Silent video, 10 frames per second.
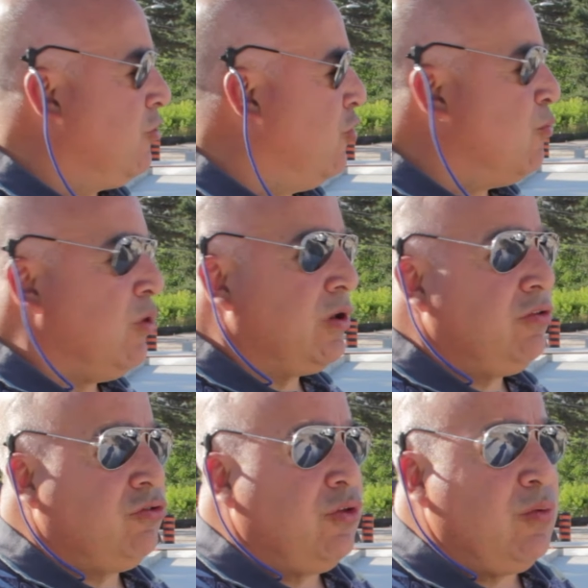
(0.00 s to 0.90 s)
curb work
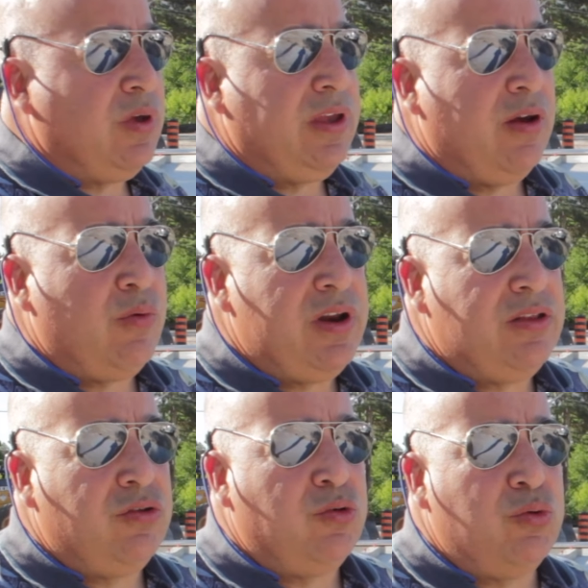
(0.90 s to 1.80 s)
so that we can get ready
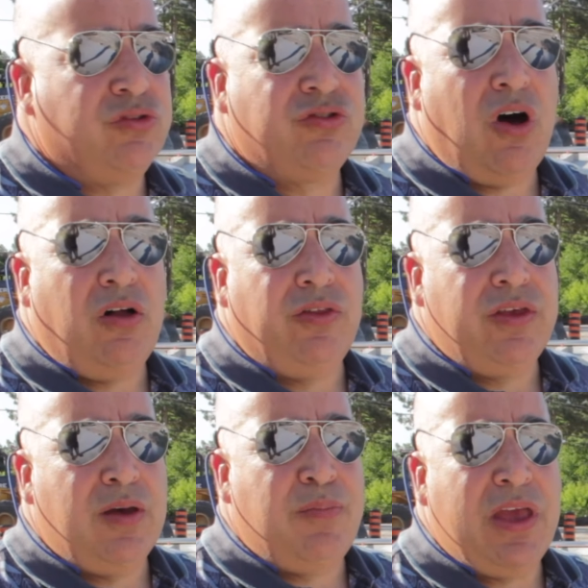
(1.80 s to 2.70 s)
to install
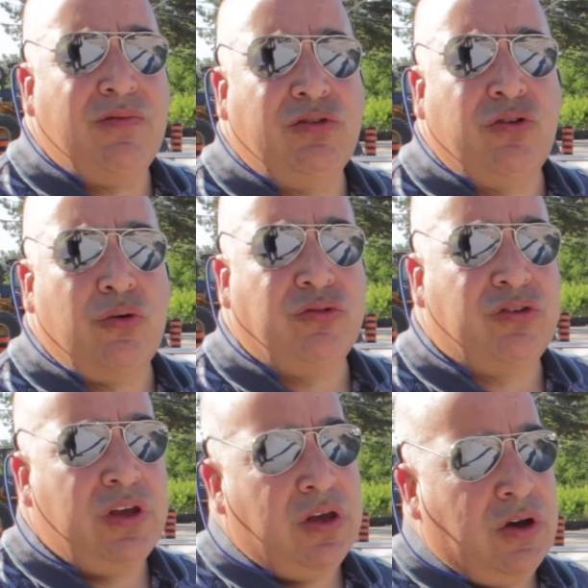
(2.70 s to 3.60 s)
the uh, paving stones
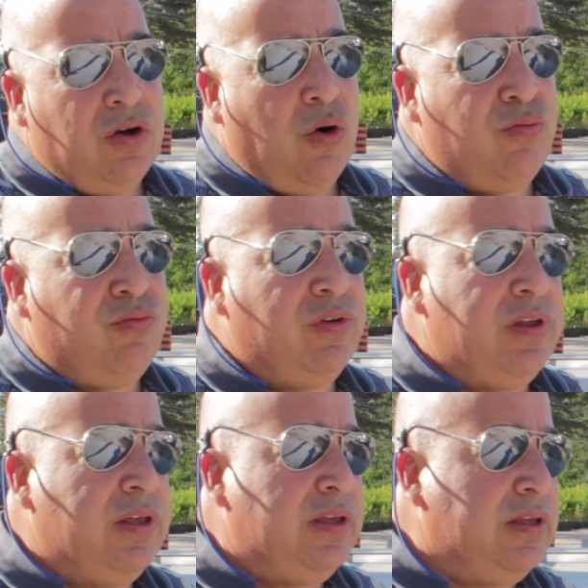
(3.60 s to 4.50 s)

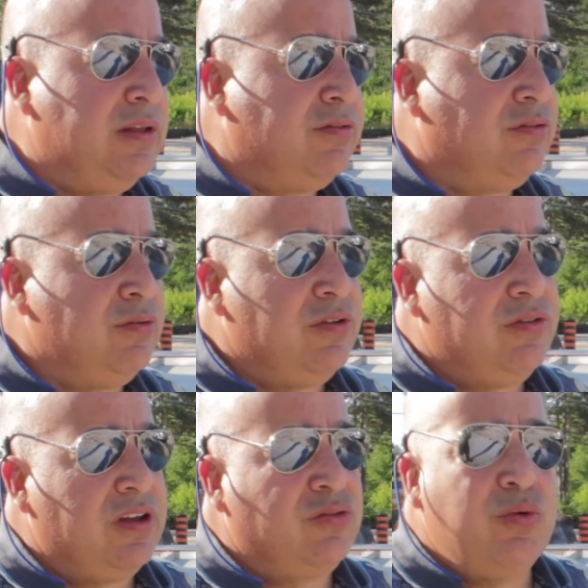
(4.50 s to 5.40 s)
hopefully as soon as
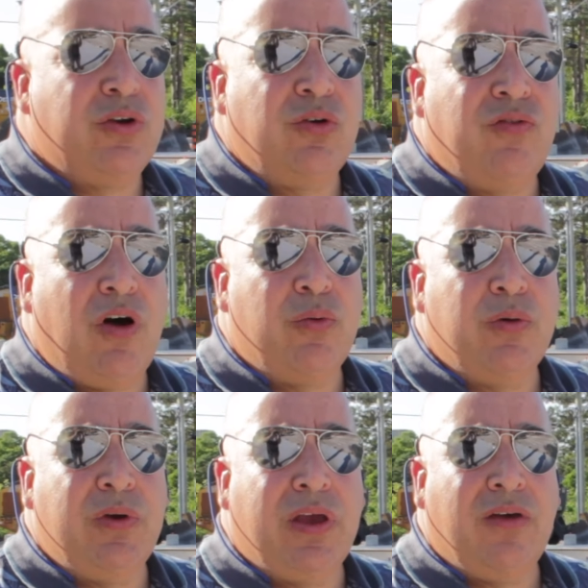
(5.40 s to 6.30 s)
next week or the following
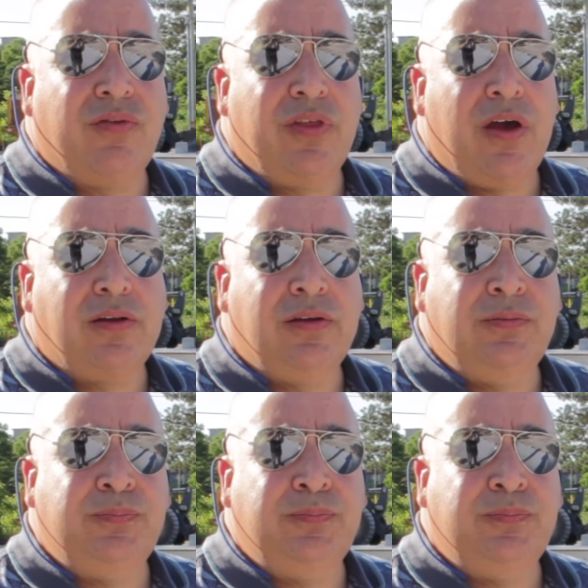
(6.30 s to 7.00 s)
week after that.